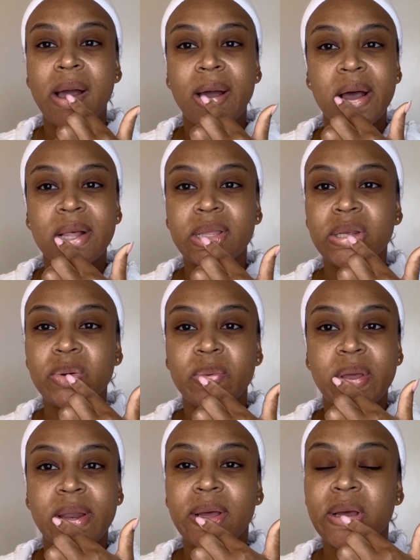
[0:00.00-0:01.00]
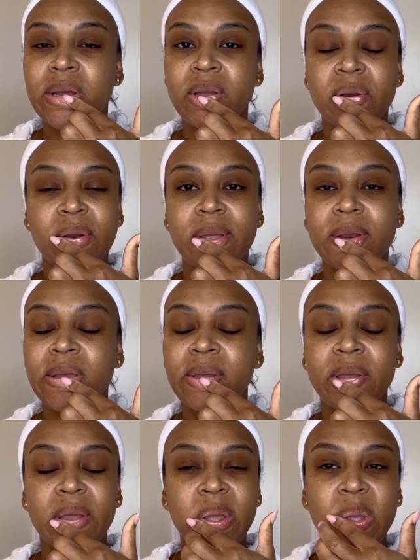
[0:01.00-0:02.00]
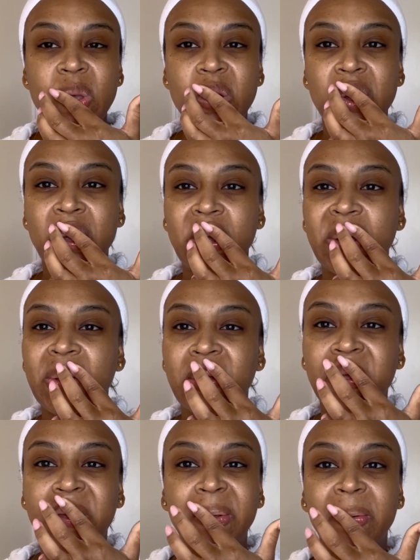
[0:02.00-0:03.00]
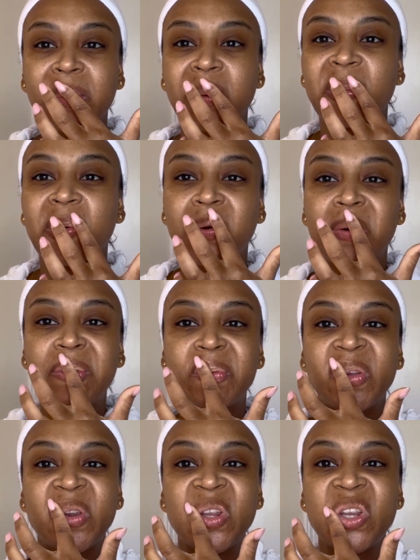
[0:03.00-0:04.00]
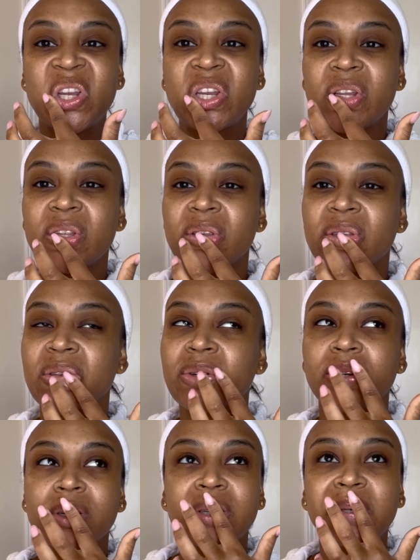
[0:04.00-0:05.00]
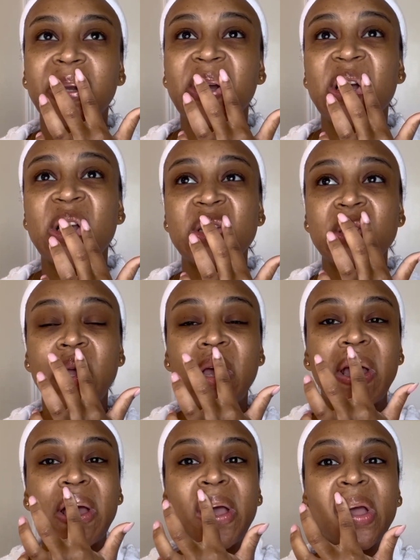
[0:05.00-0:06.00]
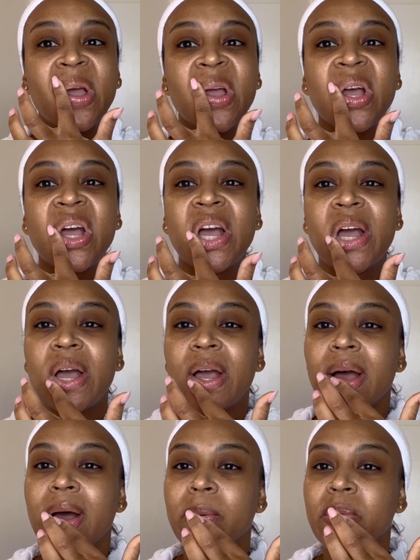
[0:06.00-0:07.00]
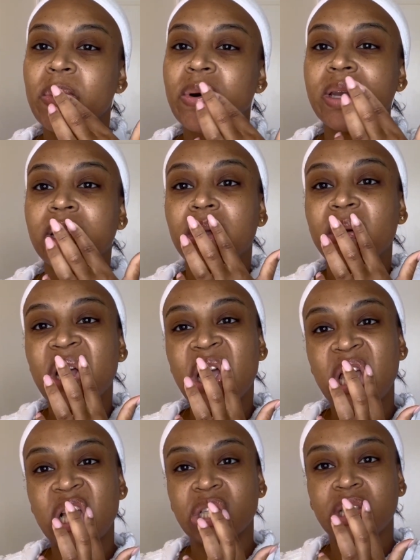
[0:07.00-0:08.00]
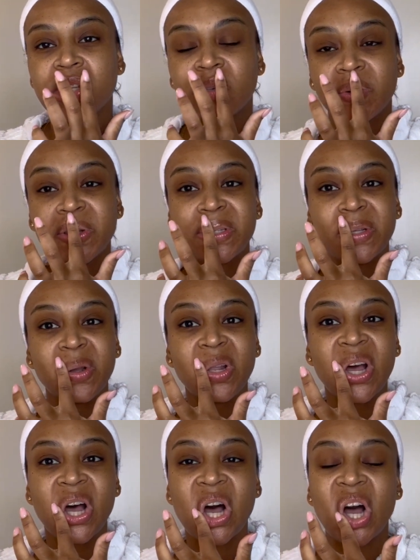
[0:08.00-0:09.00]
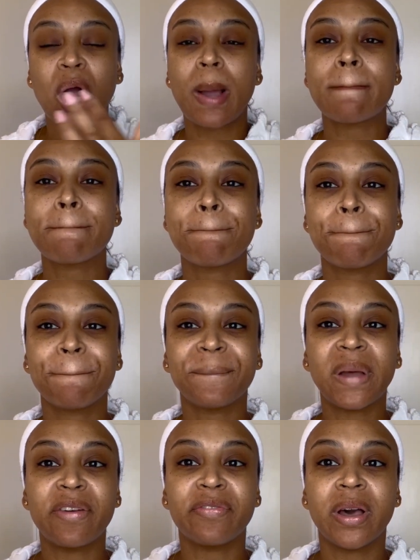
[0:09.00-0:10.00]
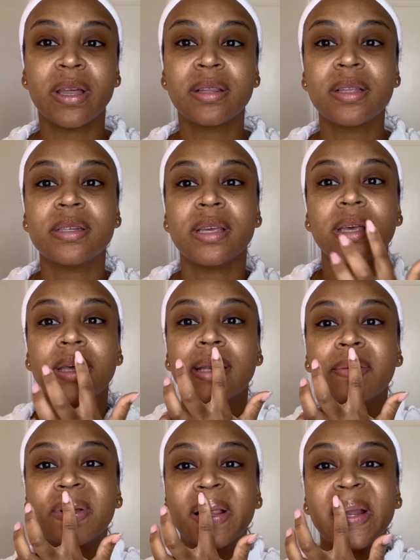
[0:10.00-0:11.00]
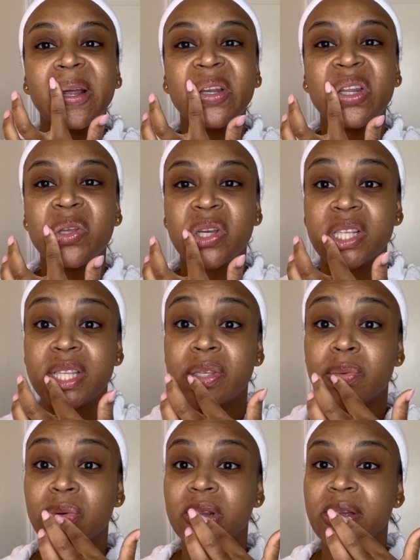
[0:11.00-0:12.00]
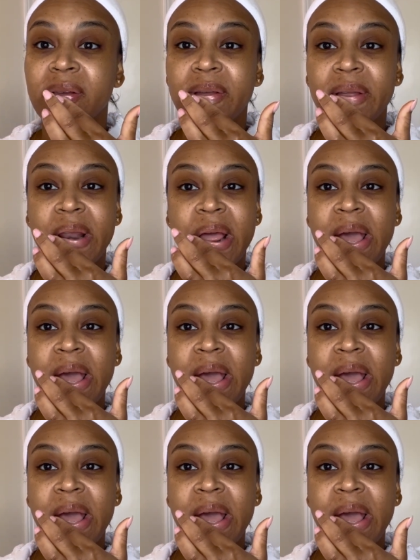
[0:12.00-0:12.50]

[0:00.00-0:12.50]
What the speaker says: a little bit hydrated before we finish. This is so good, you guys. I've been wanting to get my hands on this for so long. I finally did, and I'm glad I did because it's really good.